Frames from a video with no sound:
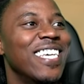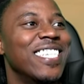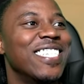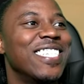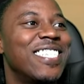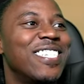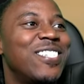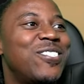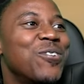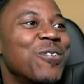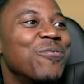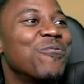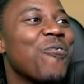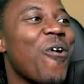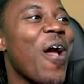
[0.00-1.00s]
This is
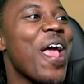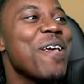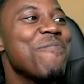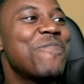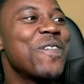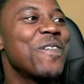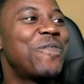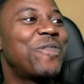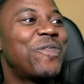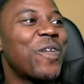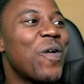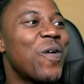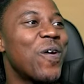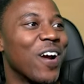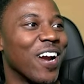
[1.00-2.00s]
Jordan right
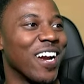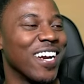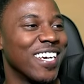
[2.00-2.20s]
before,